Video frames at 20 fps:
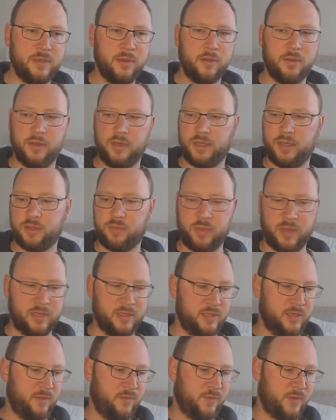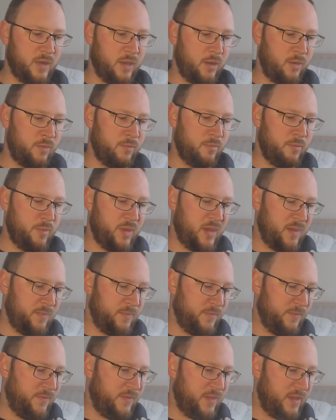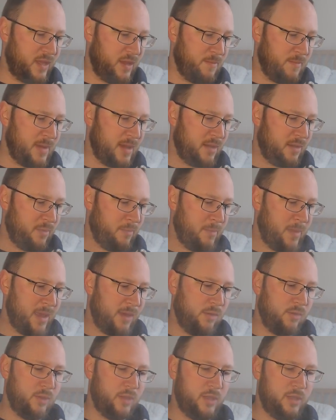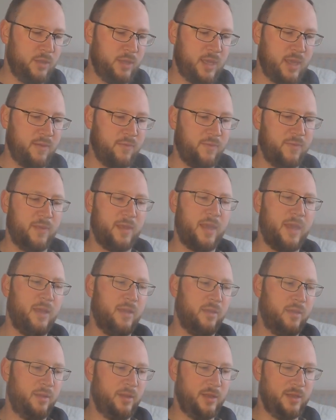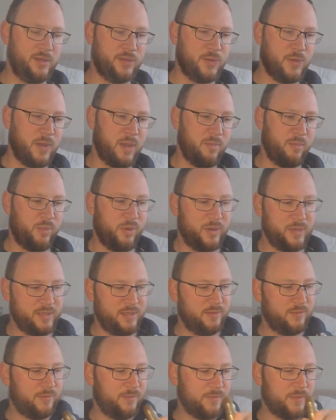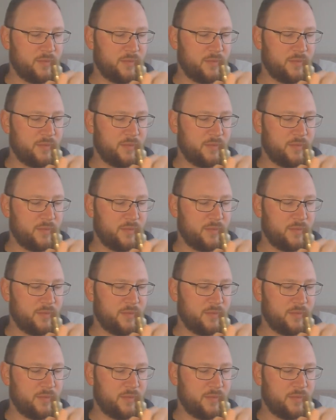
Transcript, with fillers: not an expensive clone, but for the amount of metal that you get for that, it's quite impressive.